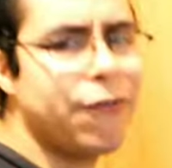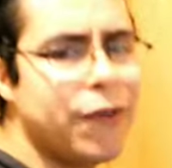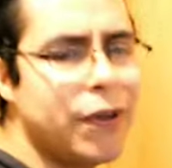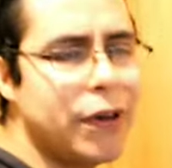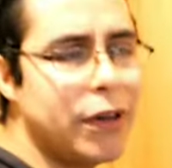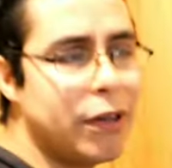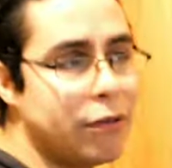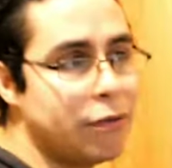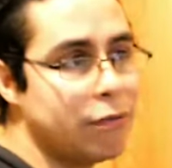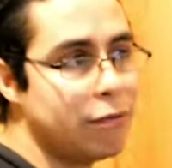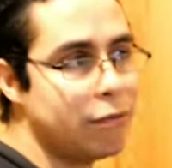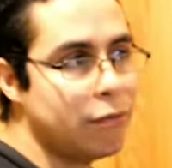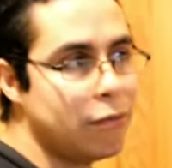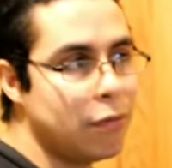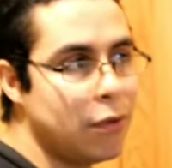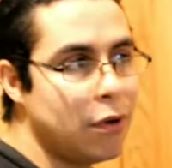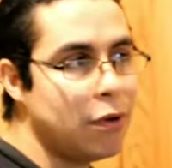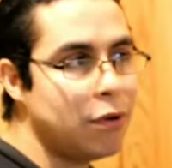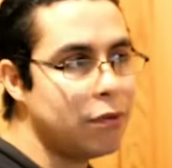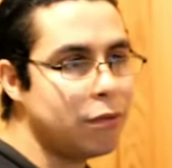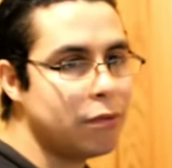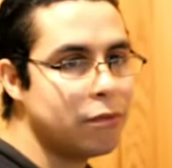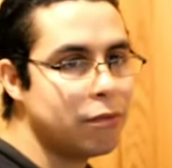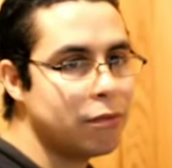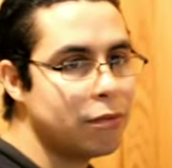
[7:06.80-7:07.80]
to fit it?
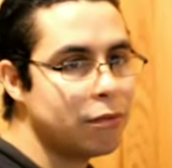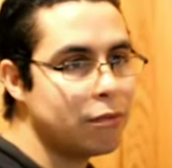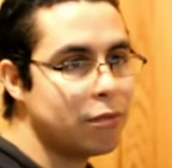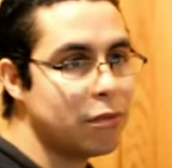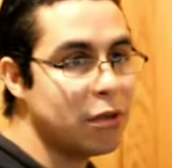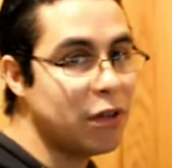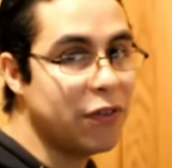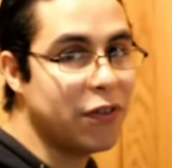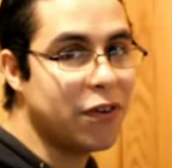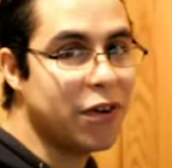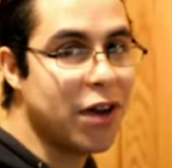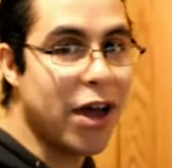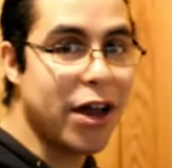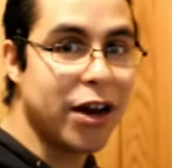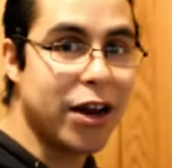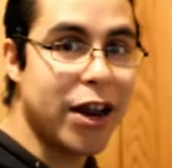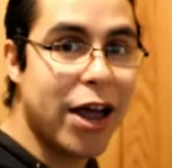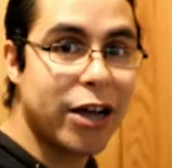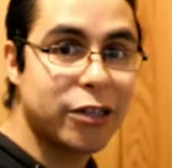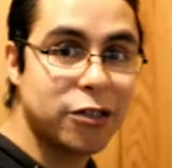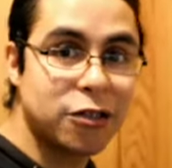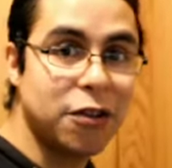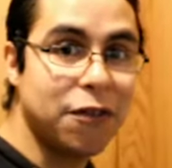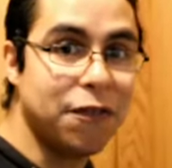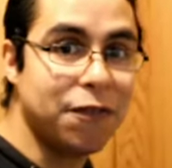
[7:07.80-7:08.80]
Well, believe it or not, it
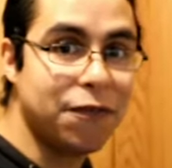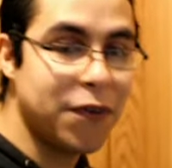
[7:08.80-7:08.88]
actually